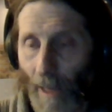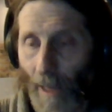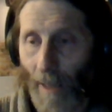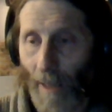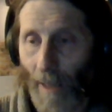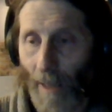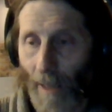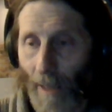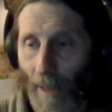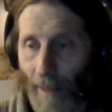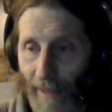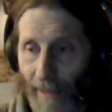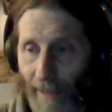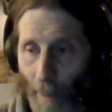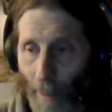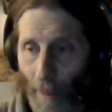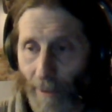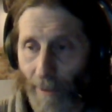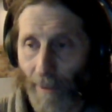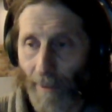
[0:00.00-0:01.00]
that they were
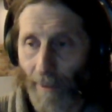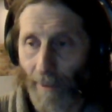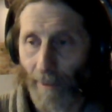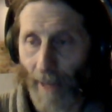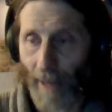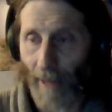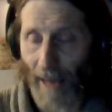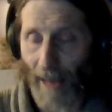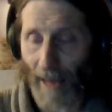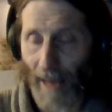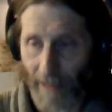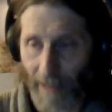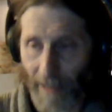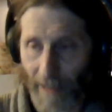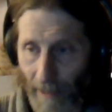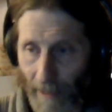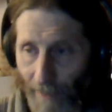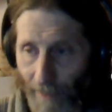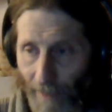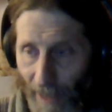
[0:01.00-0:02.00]
exiting their
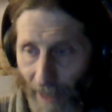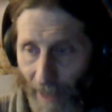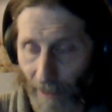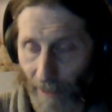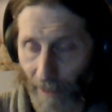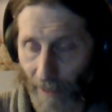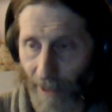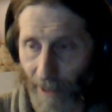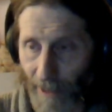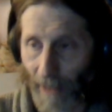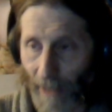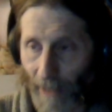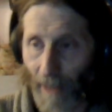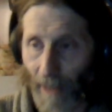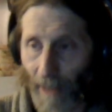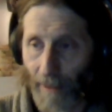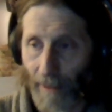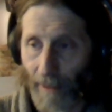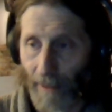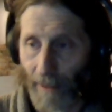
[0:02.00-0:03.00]
vehicles,
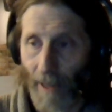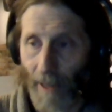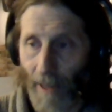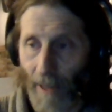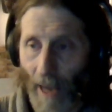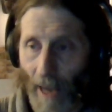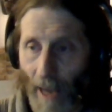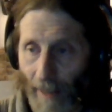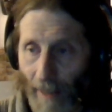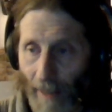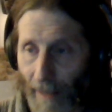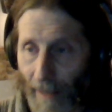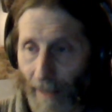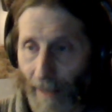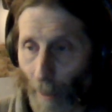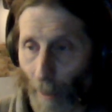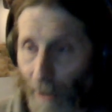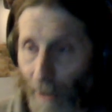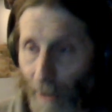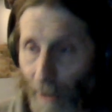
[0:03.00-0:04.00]
and then they were
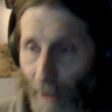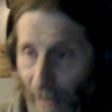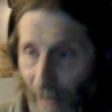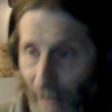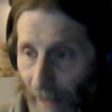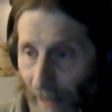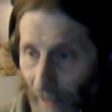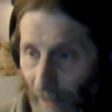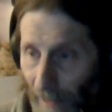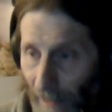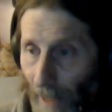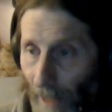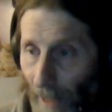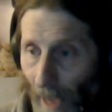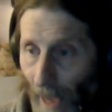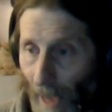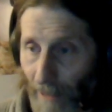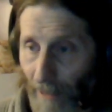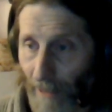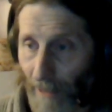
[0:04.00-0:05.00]
ascending.
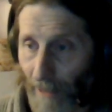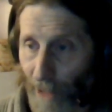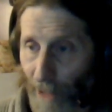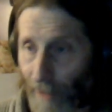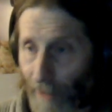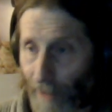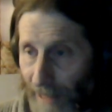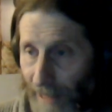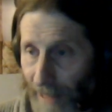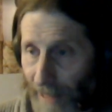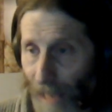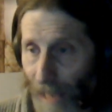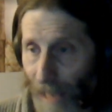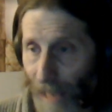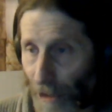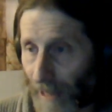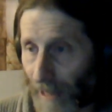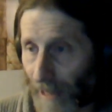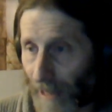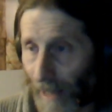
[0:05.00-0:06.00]
And so the ascension
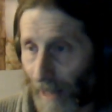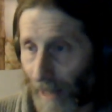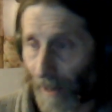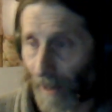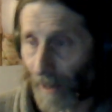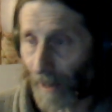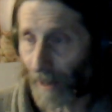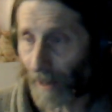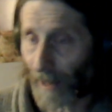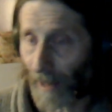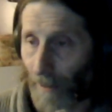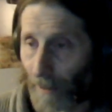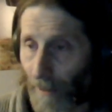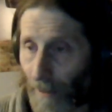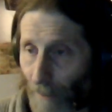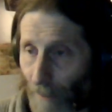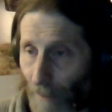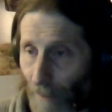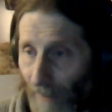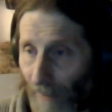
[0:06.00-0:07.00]
here in
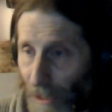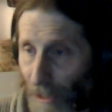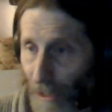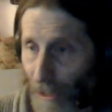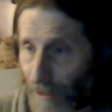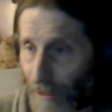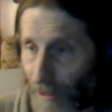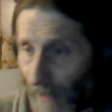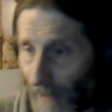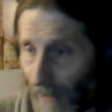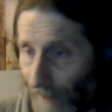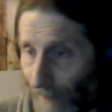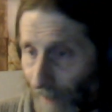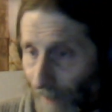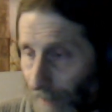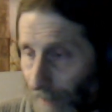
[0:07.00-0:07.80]
Revelations 11,